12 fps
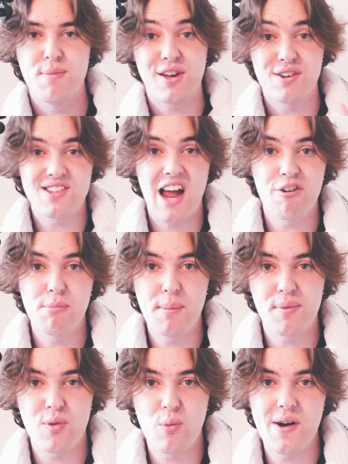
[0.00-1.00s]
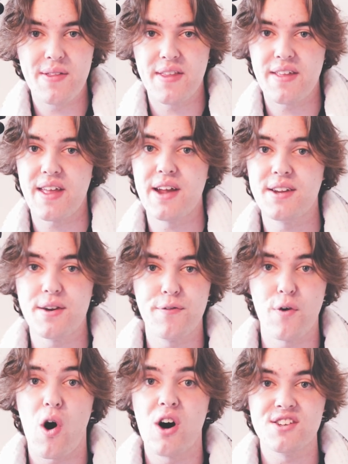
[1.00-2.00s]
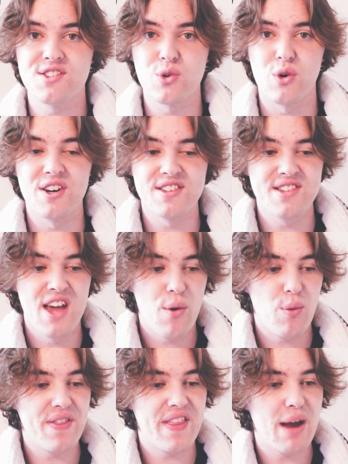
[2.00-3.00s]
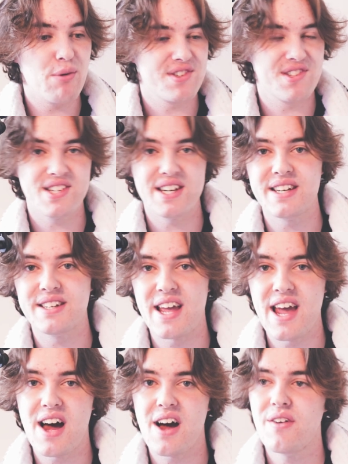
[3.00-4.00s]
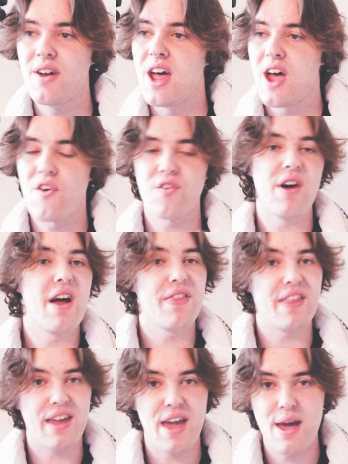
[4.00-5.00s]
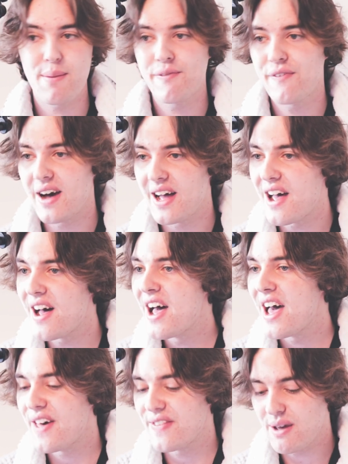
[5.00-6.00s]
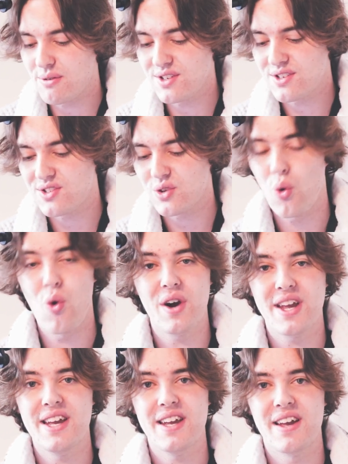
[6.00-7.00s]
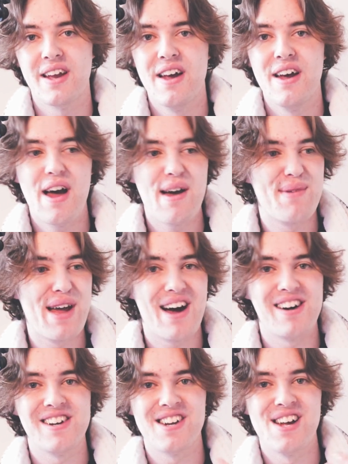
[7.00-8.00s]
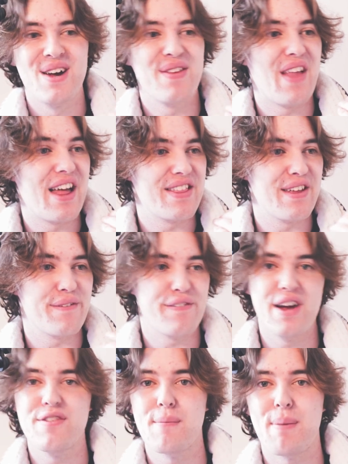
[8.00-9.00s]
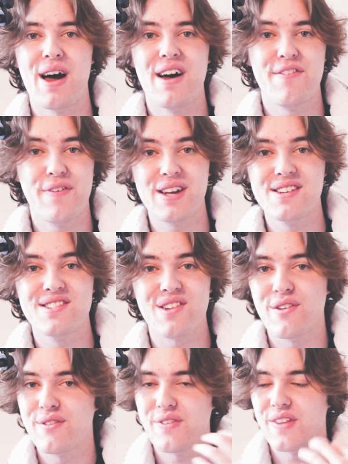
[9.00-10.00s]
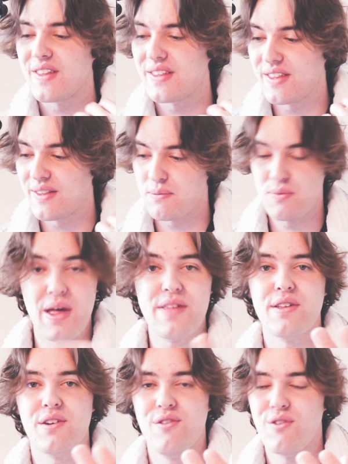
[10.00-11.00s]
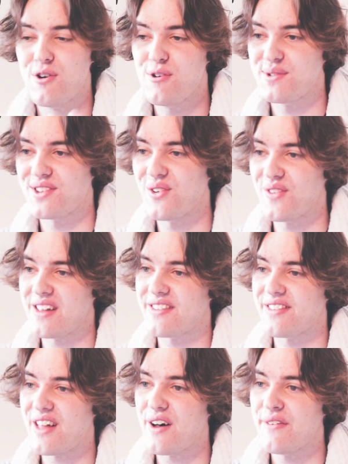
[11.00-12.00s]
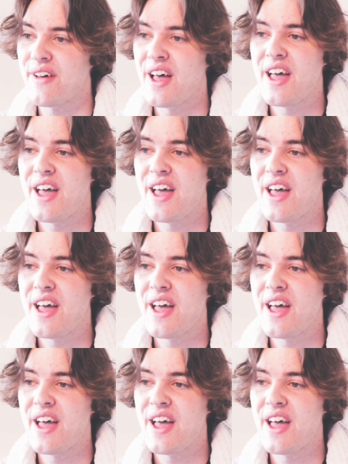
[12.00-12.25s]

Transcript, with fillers: Because I remember the one that they did for Hot Sauce when they were sitting down around the campfire and they were just talking about like their favorite part, things of the, like the groups and all that stuff.